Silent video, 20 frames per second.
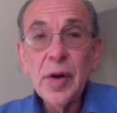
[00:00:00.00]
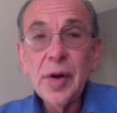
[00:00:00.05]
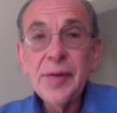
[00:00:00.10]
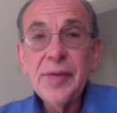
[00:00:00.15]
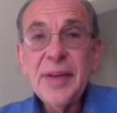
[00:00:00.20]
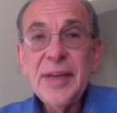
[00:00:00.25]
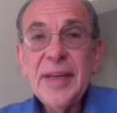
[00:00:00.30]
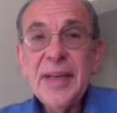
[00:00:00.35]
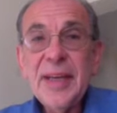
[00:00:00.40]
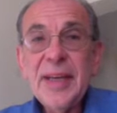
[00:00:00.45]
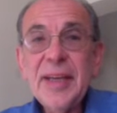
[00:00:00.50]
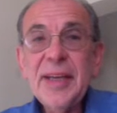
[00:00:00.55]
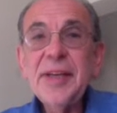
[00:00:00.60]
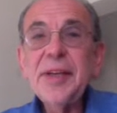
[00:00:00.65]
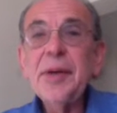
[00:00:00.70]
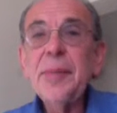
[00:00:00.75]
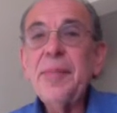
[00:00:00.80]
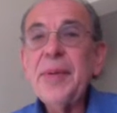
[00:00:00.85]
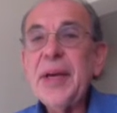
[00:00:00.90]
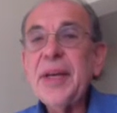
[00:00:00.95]
are the
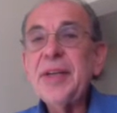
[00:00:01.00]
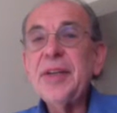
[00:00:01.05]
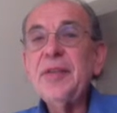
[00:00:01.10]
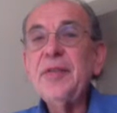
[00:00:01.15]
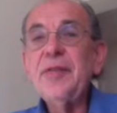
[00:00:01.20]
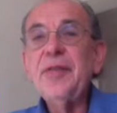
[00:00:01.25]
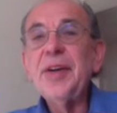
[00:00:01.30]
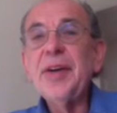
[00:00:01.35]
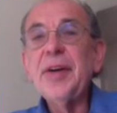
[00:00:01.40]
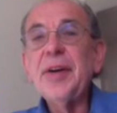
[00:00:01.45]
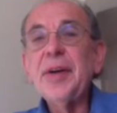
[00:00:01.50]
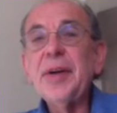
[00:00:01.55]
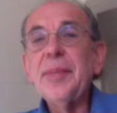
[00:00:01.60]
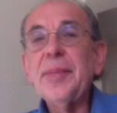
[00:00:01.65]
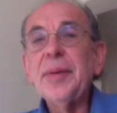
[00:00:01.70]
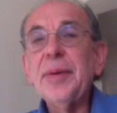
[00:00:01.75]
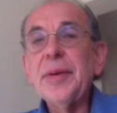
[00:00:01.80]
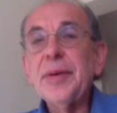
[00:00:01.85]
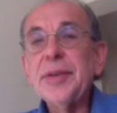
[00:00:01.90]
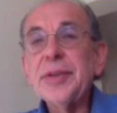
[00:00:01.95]
independent
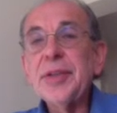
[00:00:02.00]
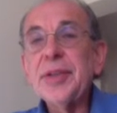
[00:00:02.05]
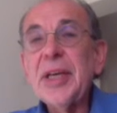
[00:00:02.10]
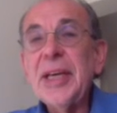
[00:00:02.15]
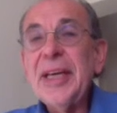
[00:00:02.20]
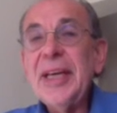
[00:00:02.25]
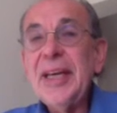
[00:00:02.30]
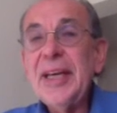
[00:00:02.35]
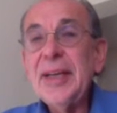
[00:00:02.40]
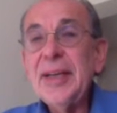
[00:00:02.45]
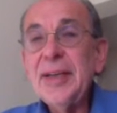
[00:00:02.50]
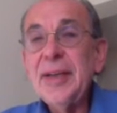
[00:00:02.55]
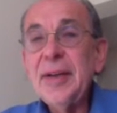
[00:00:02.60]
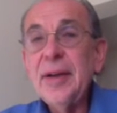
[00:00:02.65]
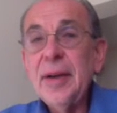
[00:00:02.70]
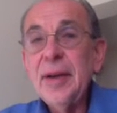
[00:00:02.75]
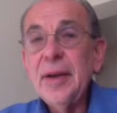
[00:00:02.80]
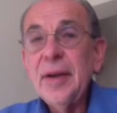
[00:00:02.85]
variables in